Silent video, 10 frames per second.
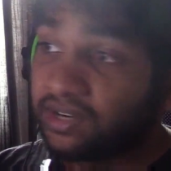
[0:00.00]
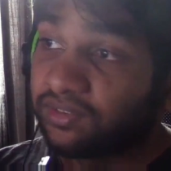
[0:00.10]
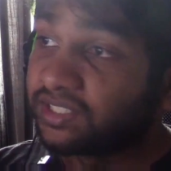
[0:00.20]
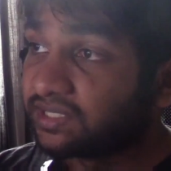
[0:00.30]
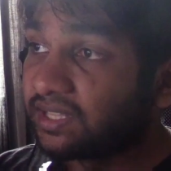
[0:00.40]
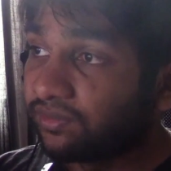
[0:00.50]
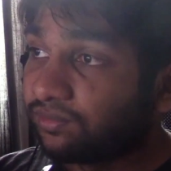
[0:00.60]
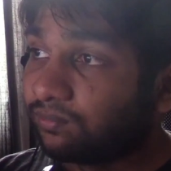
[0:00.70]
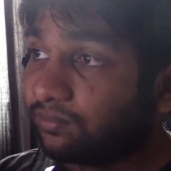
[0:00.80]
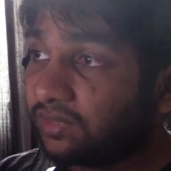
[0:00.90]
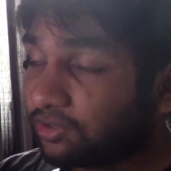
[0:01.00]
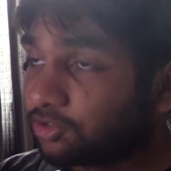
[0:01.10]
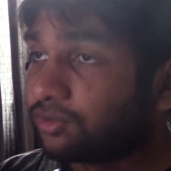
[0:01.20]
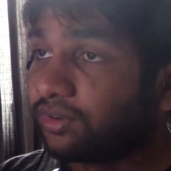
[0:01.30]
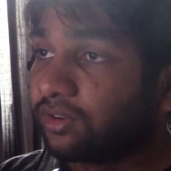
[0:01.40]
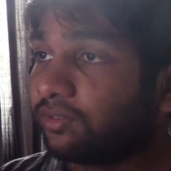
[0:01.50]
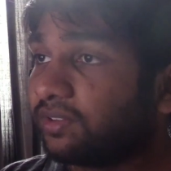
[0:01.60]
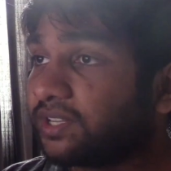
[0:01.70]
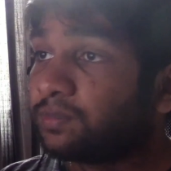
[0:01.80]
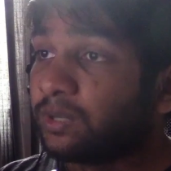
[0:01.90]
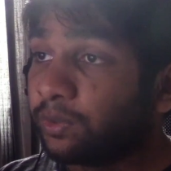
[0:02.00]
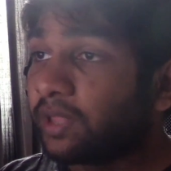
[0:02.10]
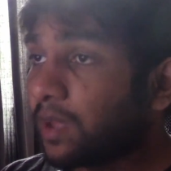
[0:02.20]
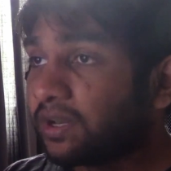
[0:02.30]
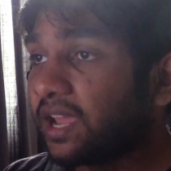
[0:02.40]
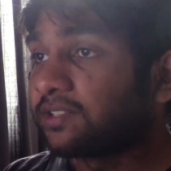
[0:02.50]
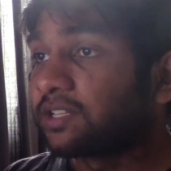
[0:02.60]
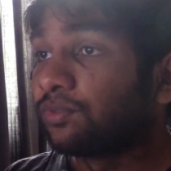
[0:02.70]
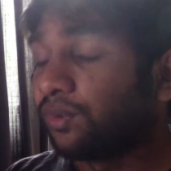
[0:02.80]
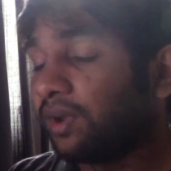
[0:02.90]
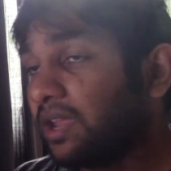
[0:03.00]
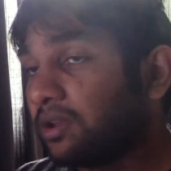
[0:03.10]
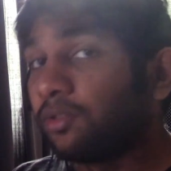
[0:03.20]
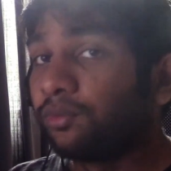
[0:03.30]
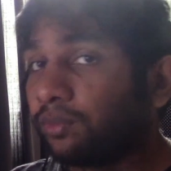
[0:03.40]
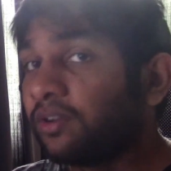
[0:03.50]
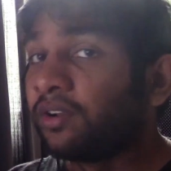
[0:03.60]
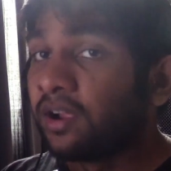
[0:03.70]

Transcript: Ever since that initial figure released, people have been asking for another run